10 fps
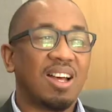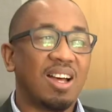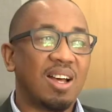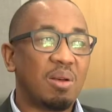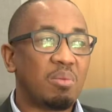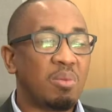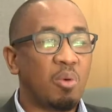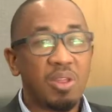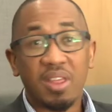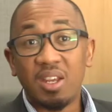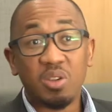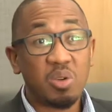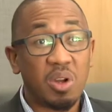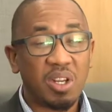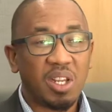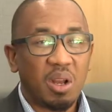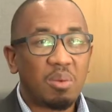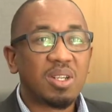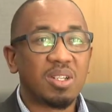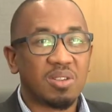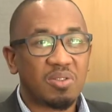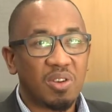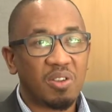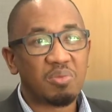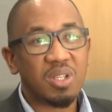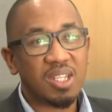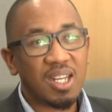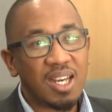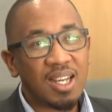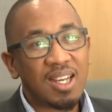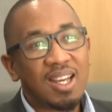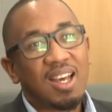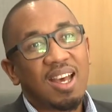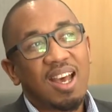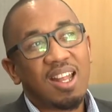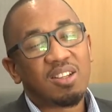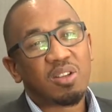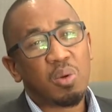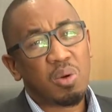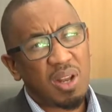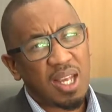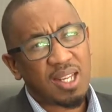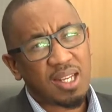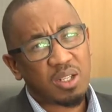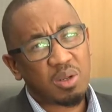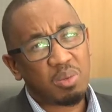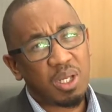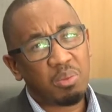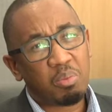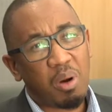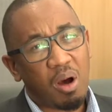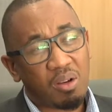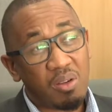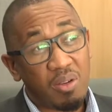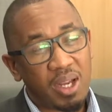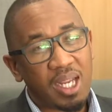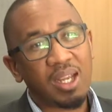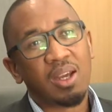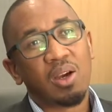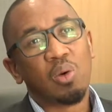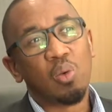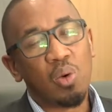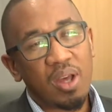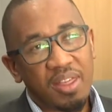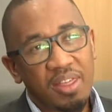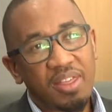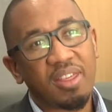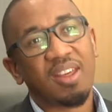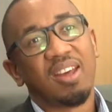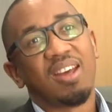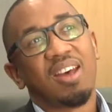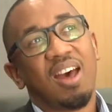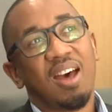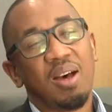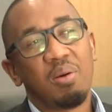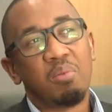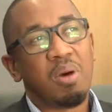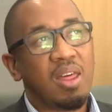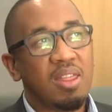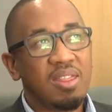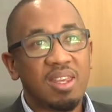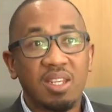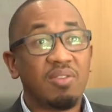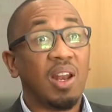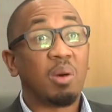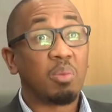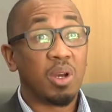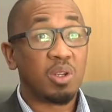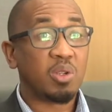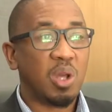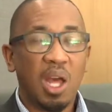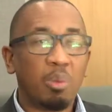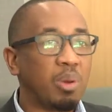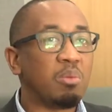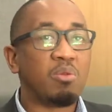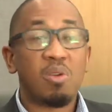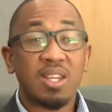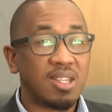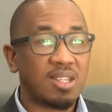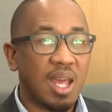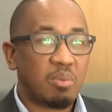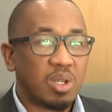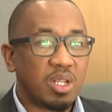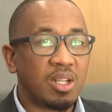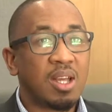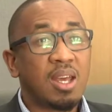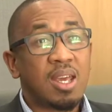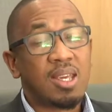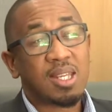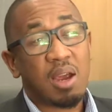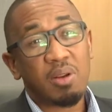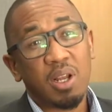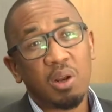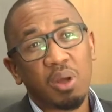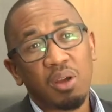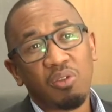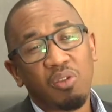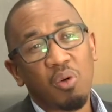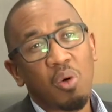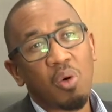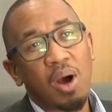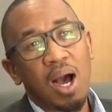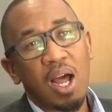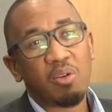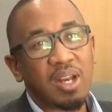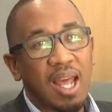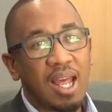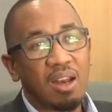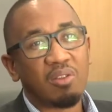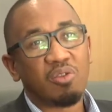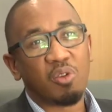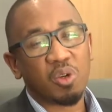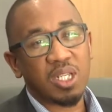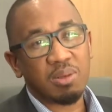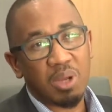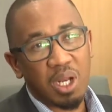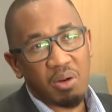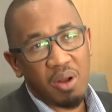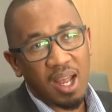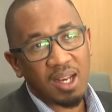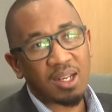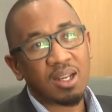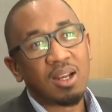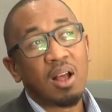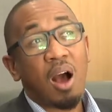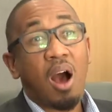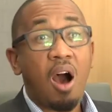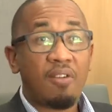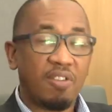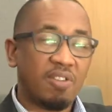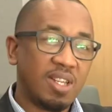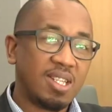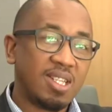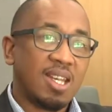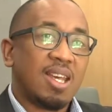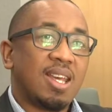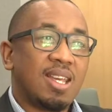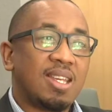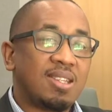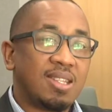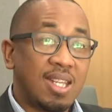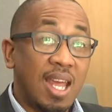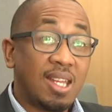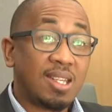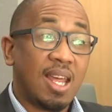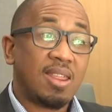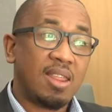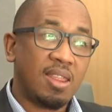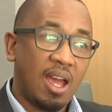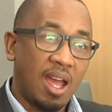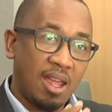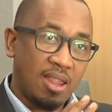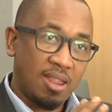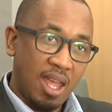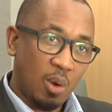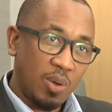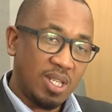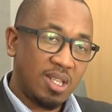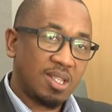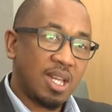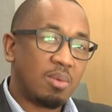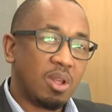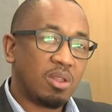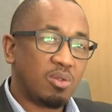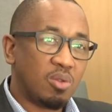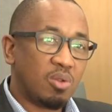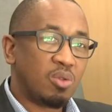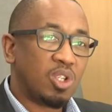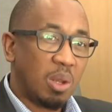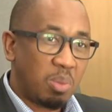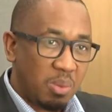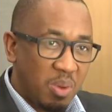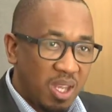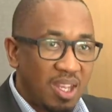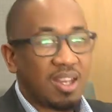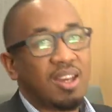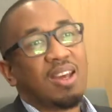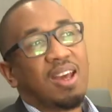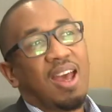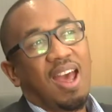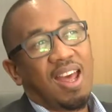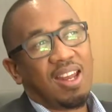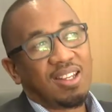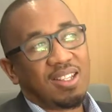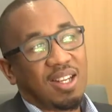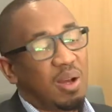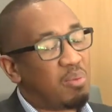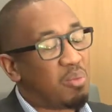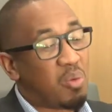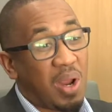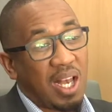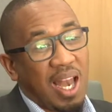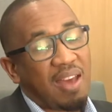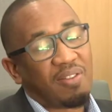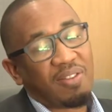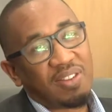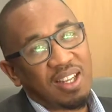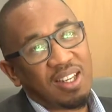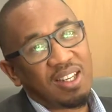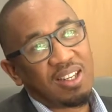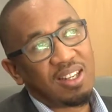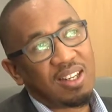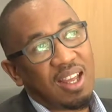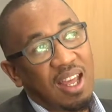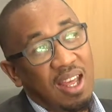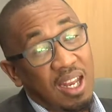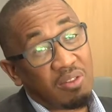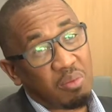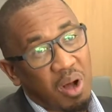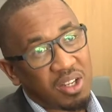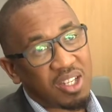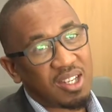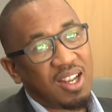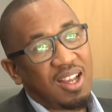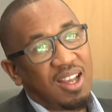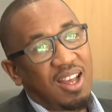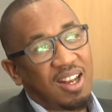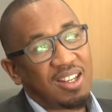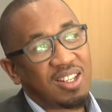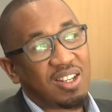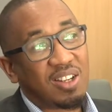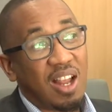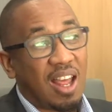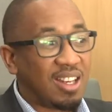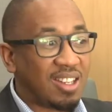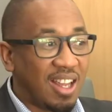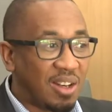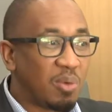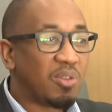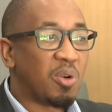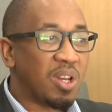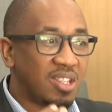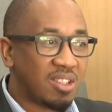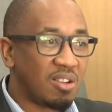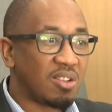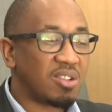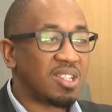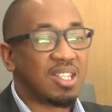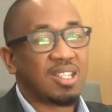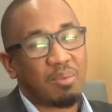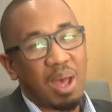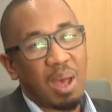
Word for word: um, within 200 kilometers of, of Musina. And so we're really excited to be partnering with um, the developer to help him raise his capital. He's currently looking for 140 million rand. Half of it is debt, and then the, the equity is coming through JPP and um, went live in uh, end of March and and and we've already started to see some